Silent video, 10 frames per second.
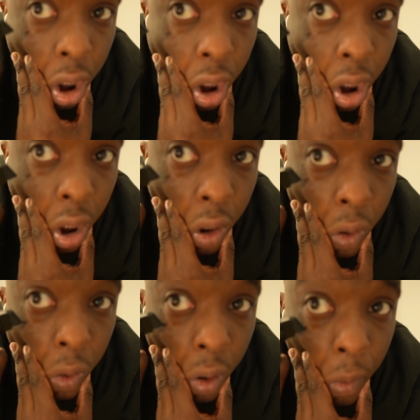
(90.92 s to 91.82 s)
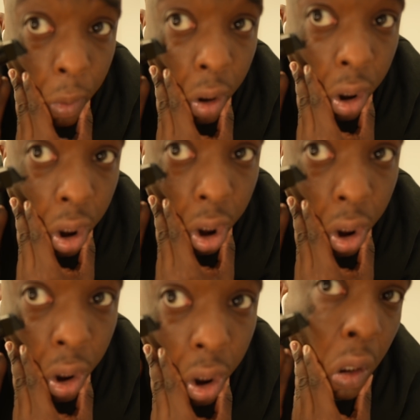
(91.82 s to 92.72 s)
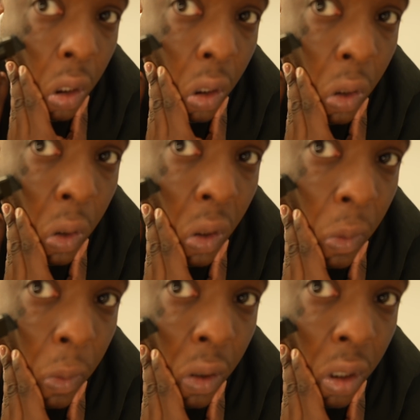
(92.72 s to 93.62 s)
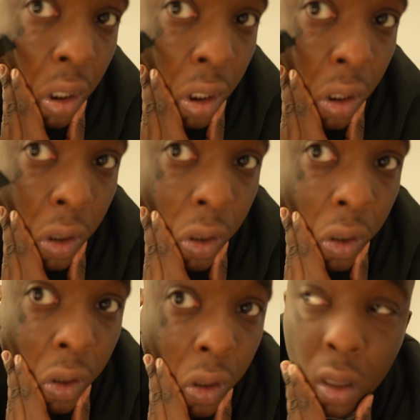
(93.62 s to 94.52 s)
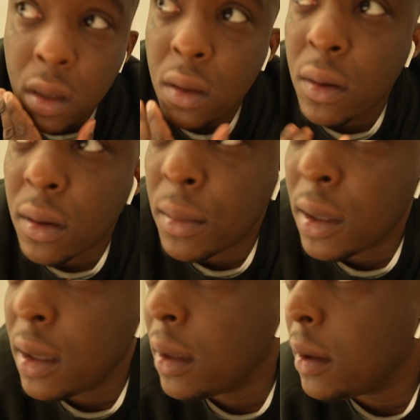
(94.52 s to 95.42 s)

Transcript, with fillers: teardrop right here, teardrop right here. You know what I mean?